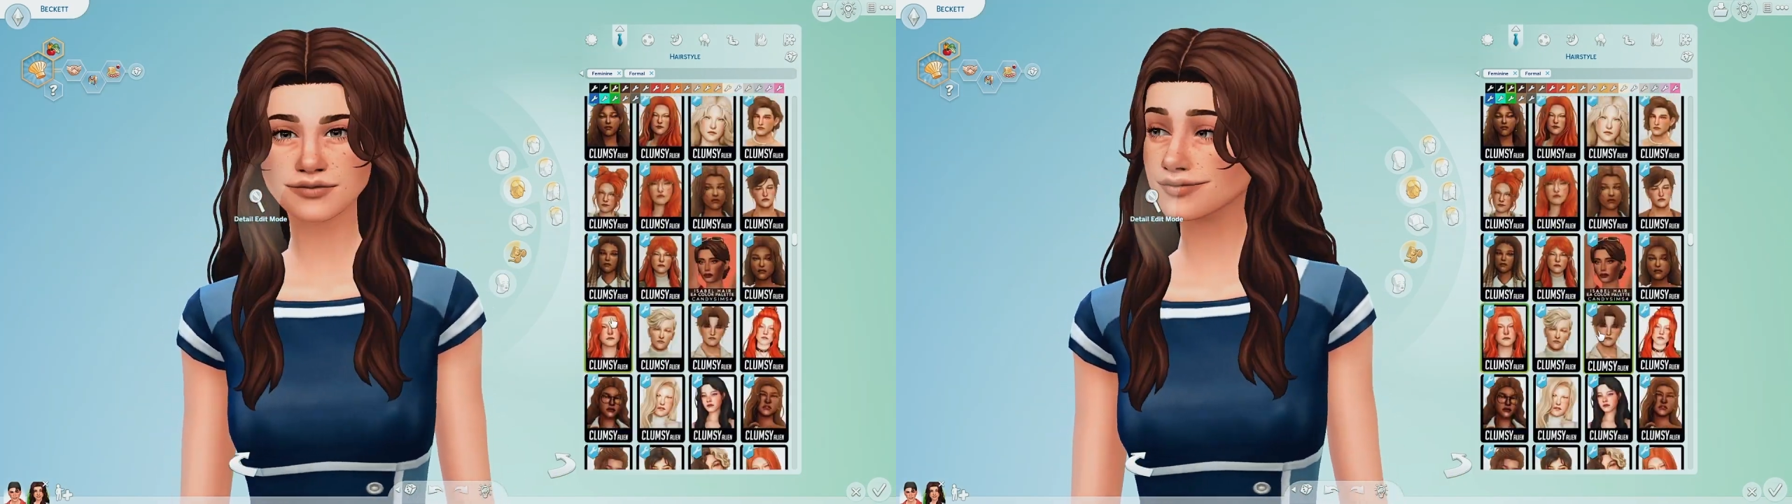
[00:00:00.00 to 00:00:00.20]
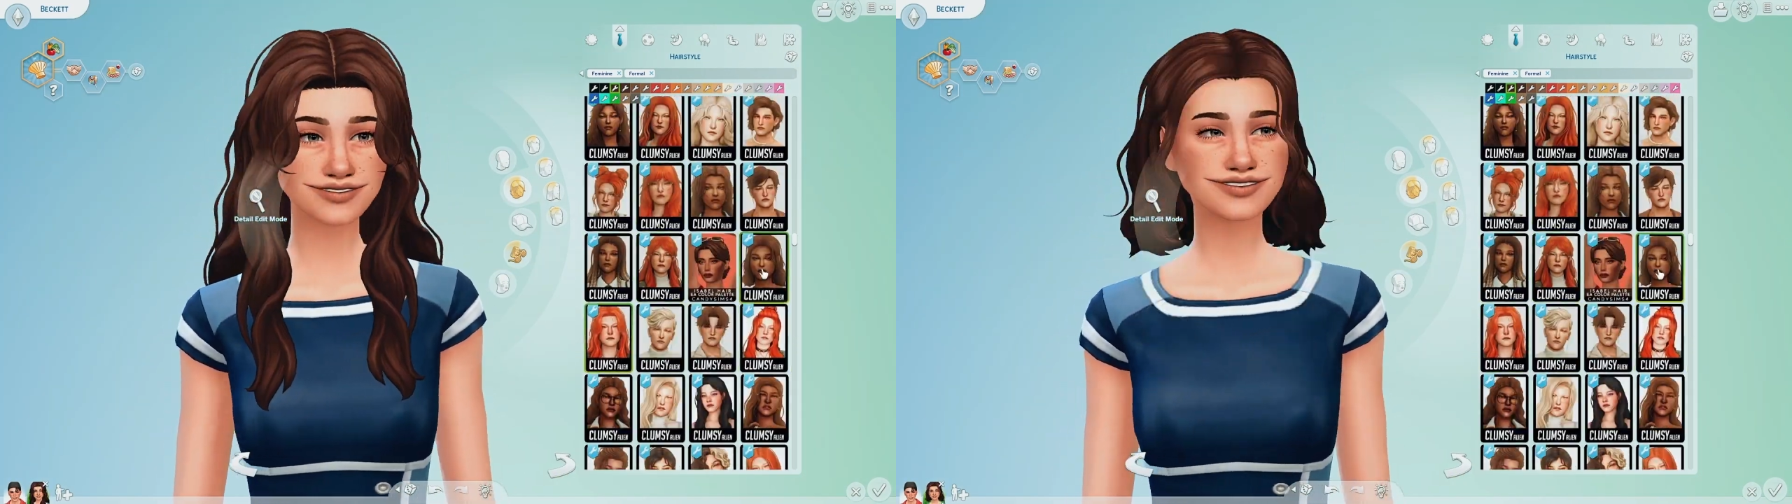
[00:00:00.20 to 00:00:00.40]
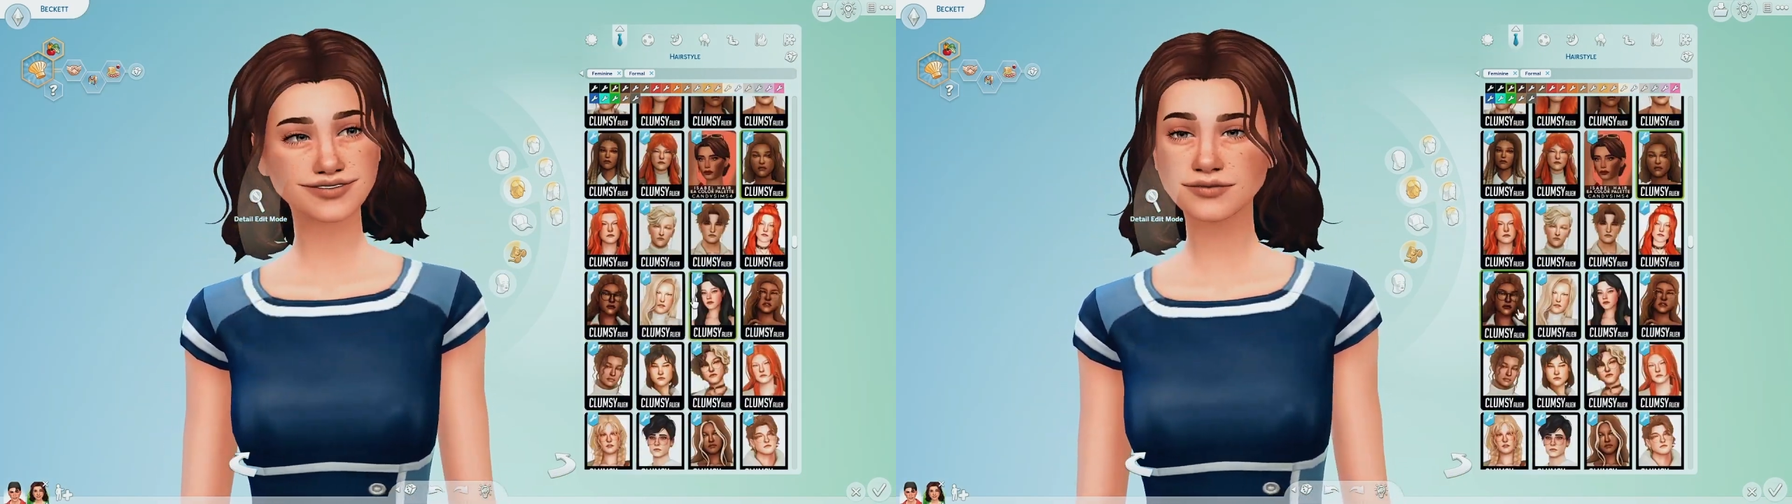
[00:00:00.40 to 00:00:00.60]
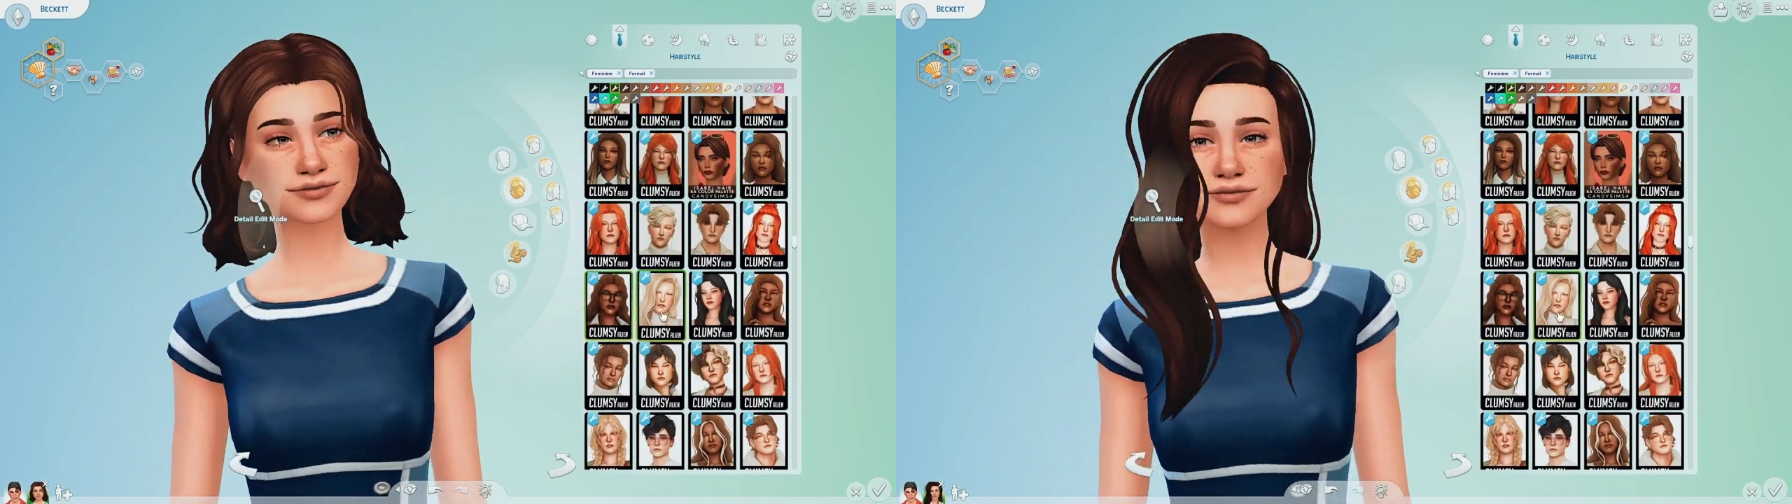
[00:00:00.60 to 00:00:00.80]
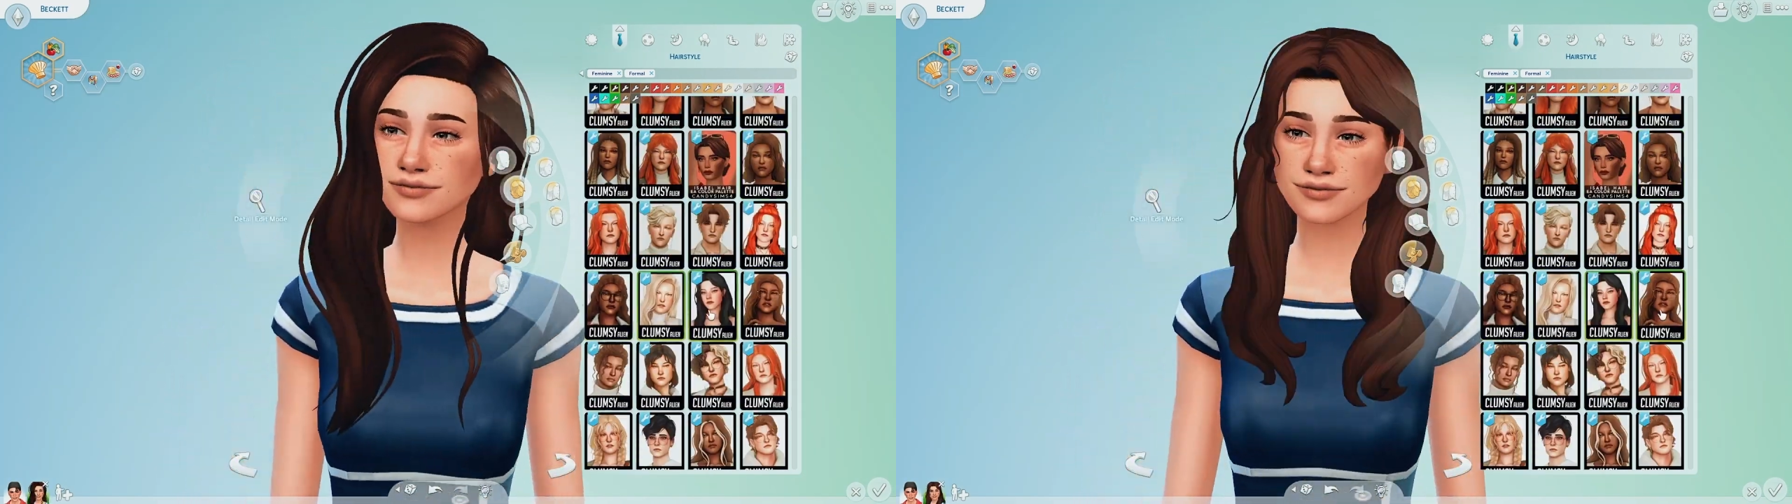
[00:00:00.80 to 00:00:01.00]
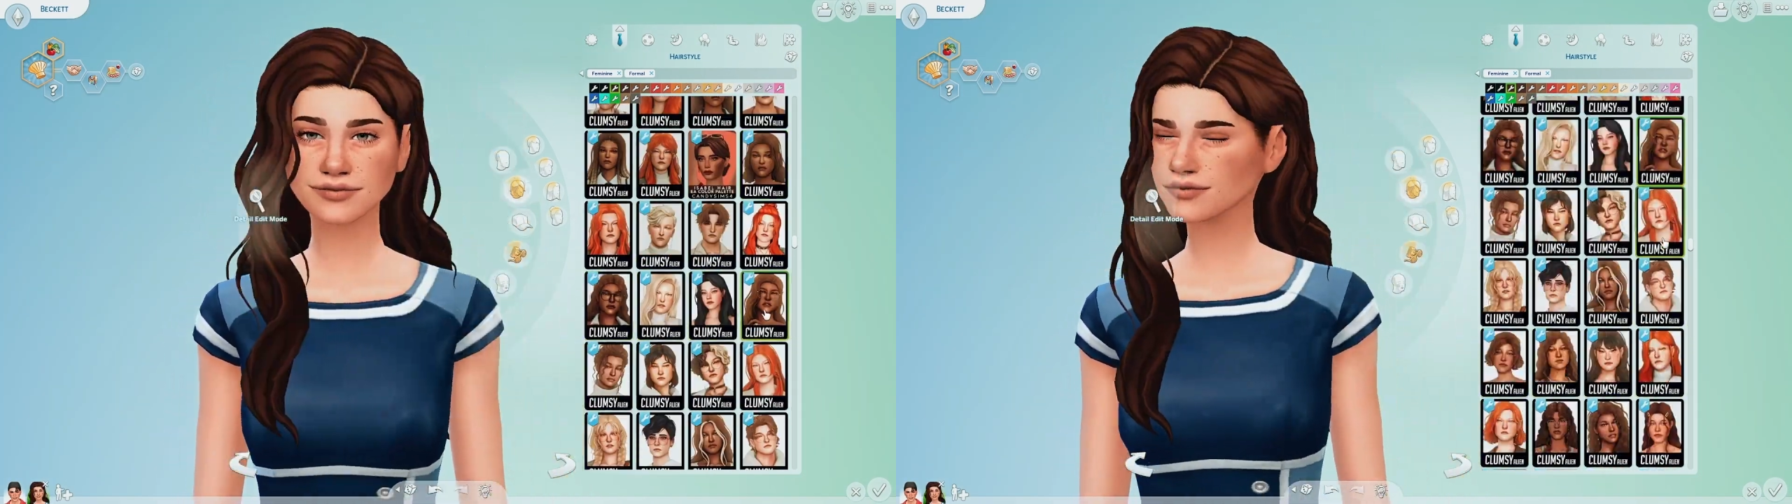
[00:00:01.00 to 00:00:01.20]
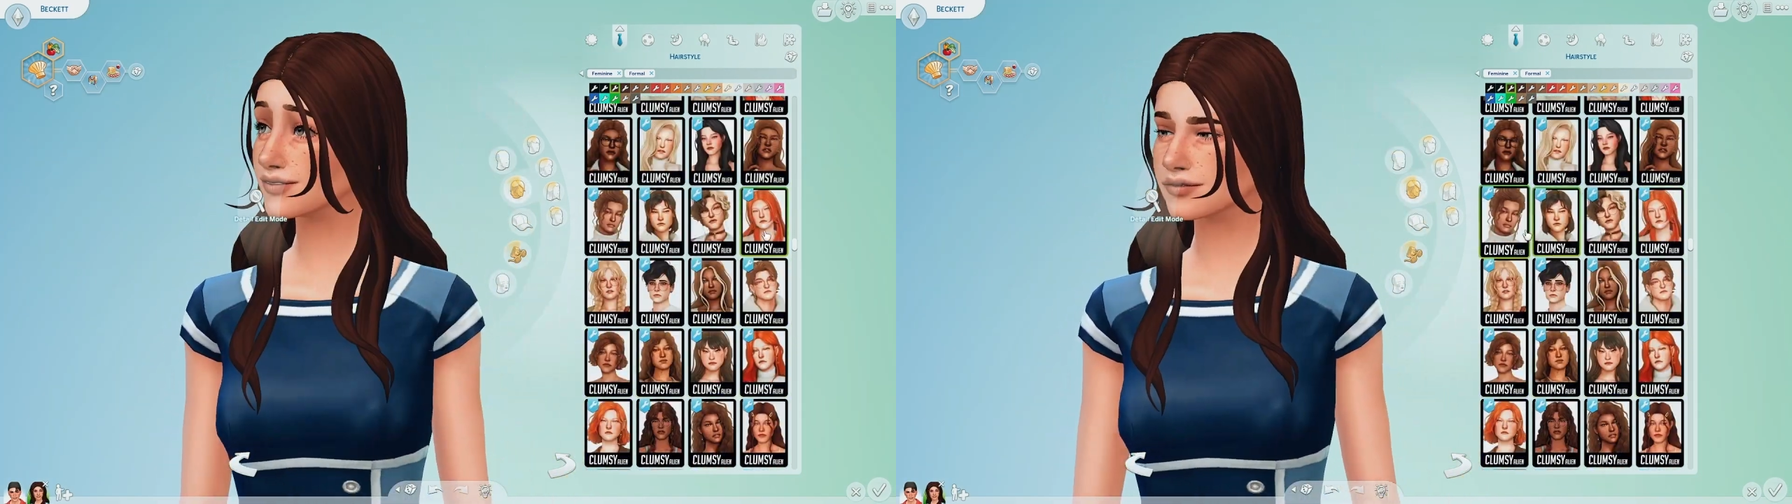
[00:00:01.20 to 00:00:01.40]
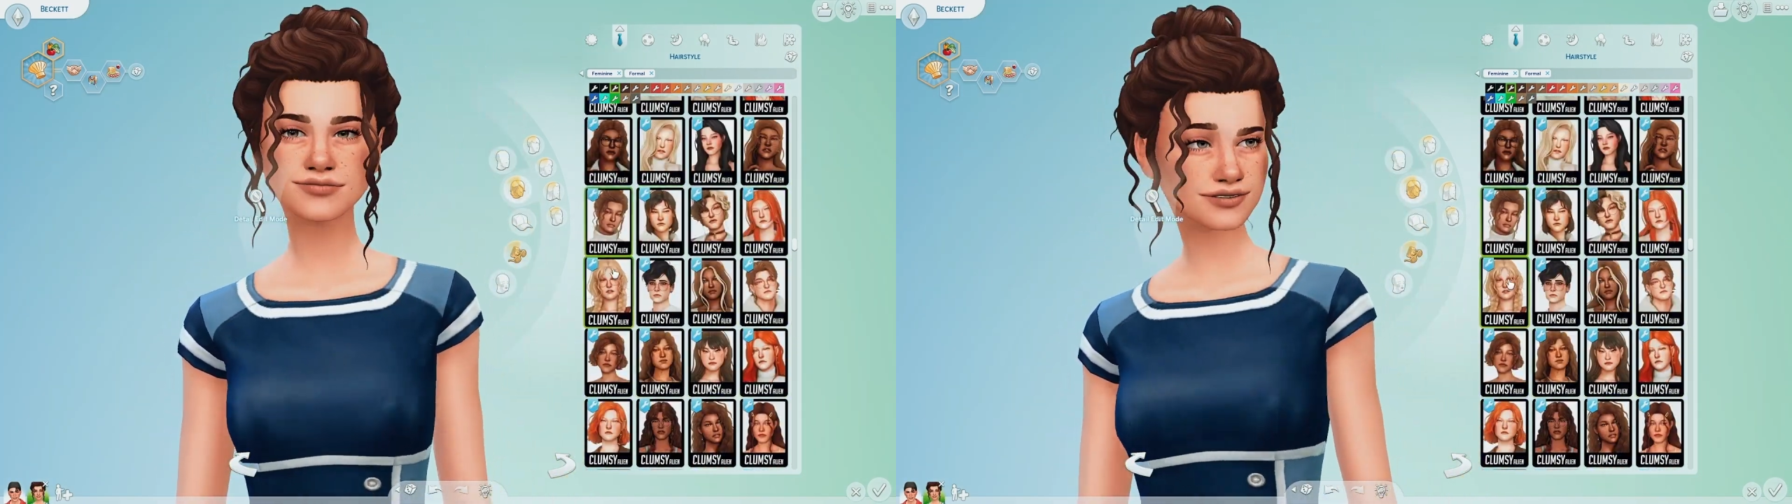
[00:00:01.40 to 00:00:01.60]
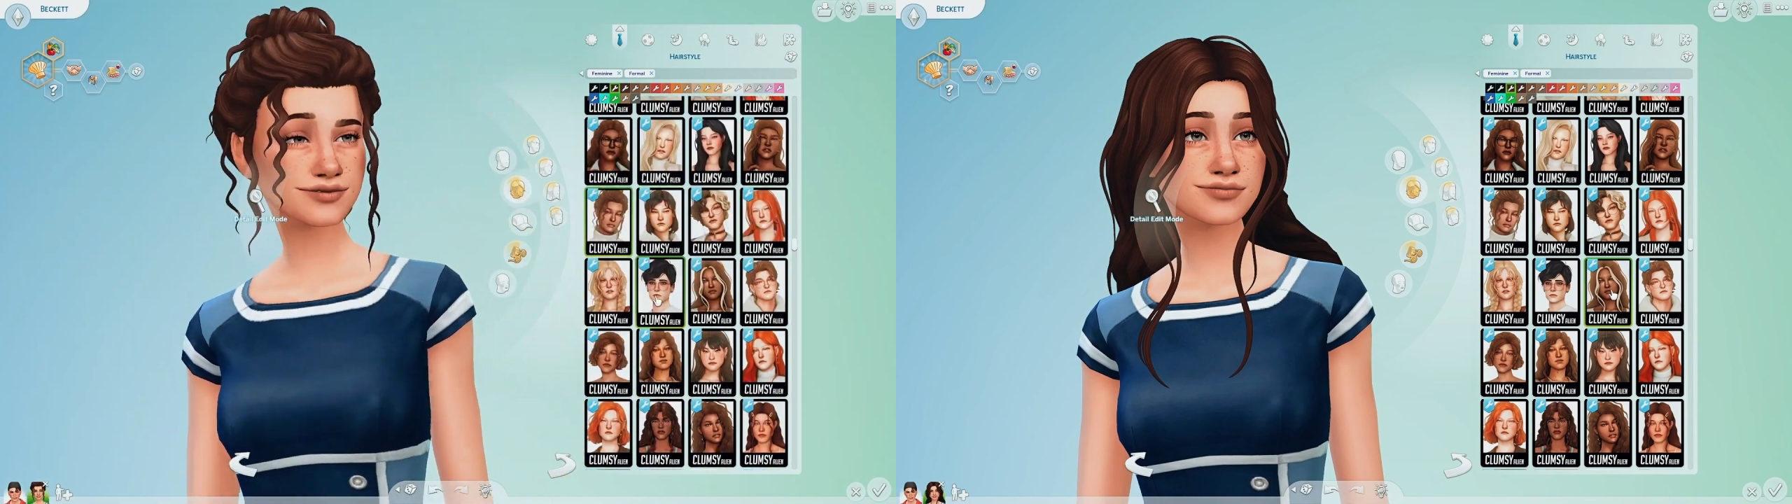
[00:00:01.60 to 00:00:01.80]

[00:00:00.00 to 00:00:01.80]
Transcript: join football and like